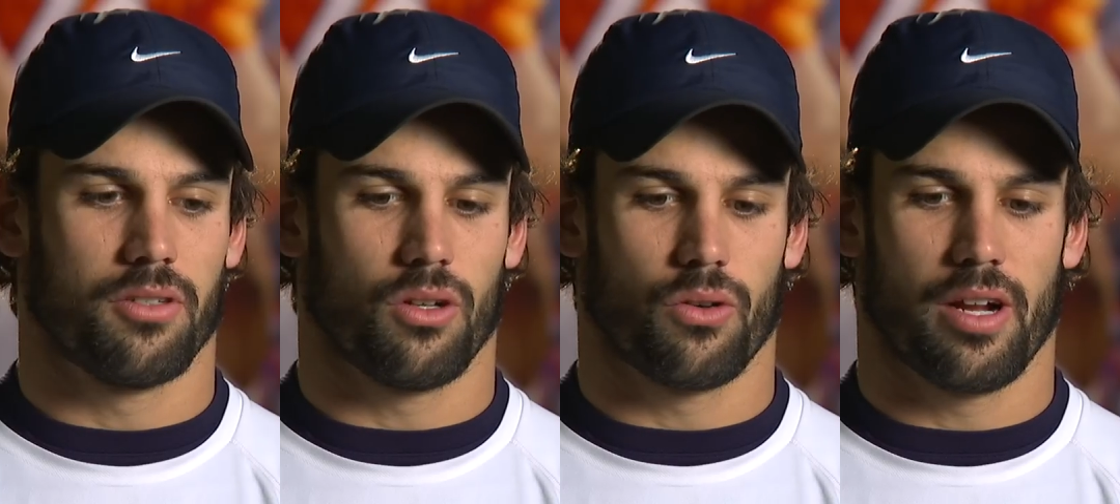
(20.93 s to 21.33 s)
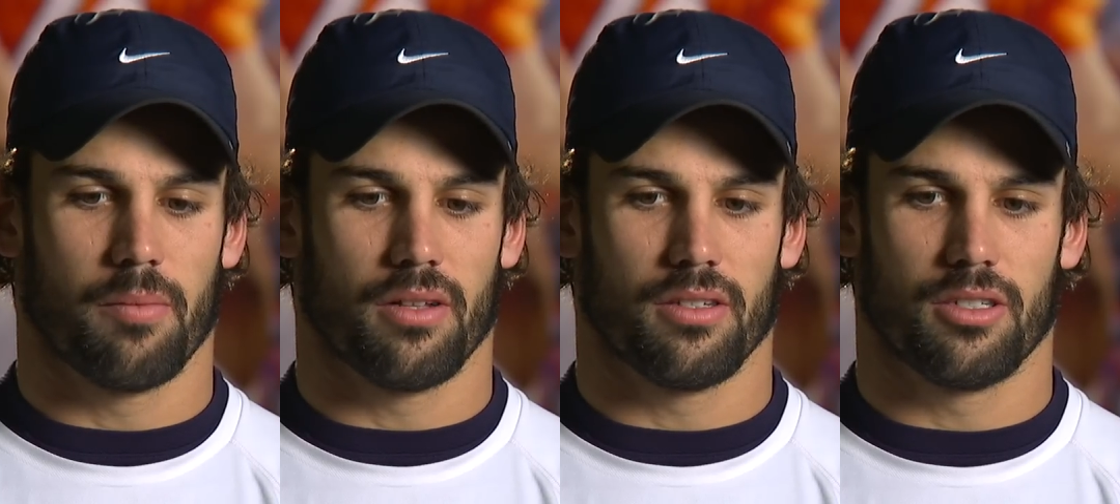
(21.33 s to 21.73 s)
so great
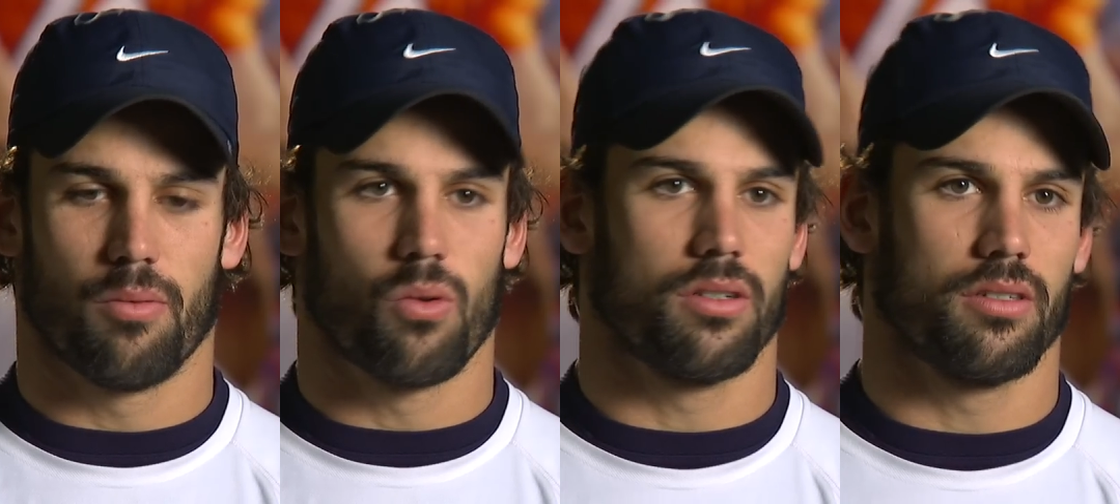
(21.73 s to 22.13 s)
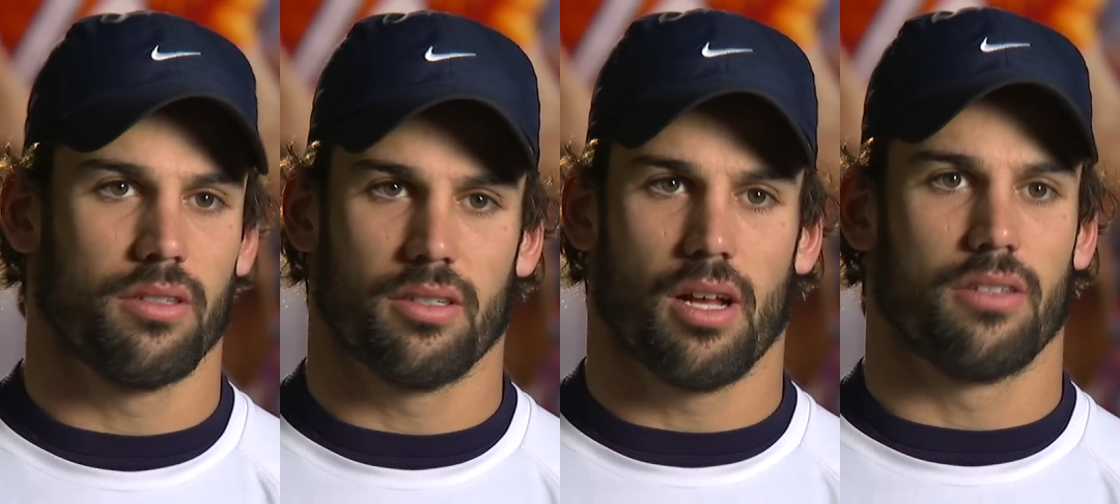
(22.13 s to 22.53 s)
about this sport is
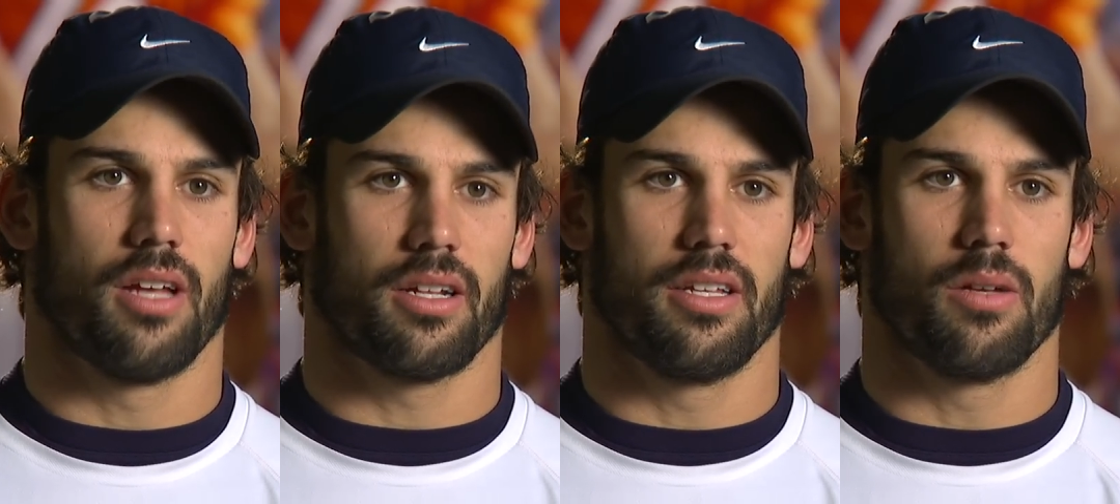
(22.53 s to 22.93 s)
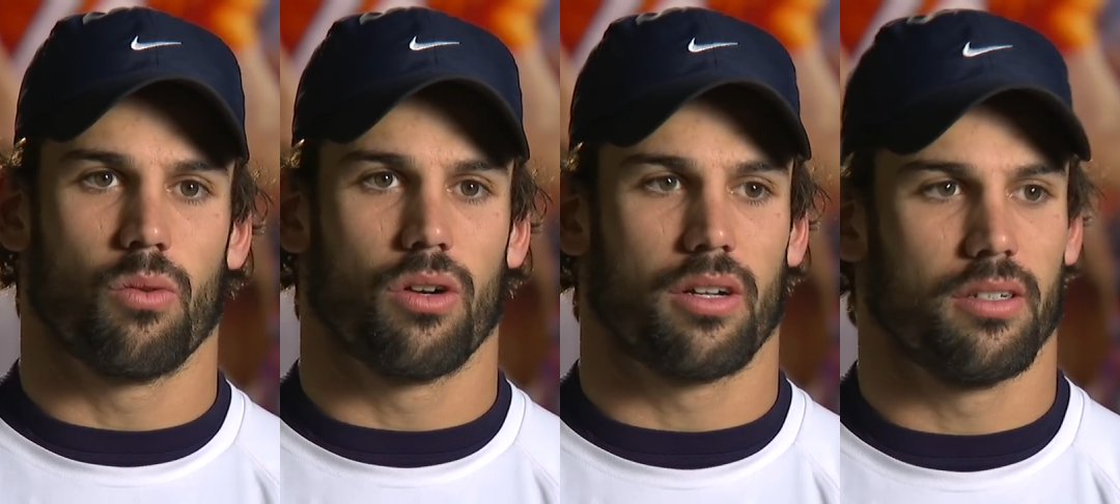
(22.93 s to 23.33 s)
it's all technique
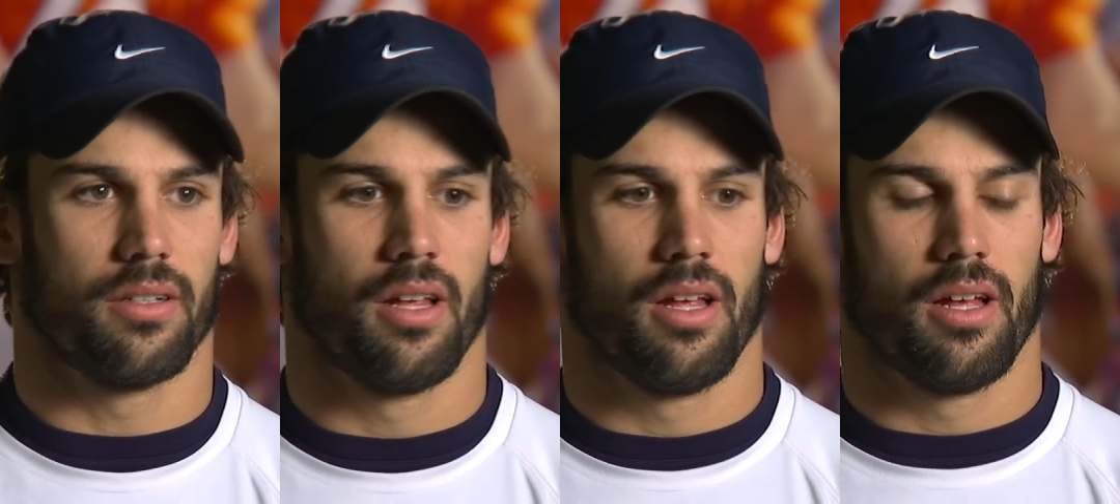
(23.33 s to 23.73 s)
work, and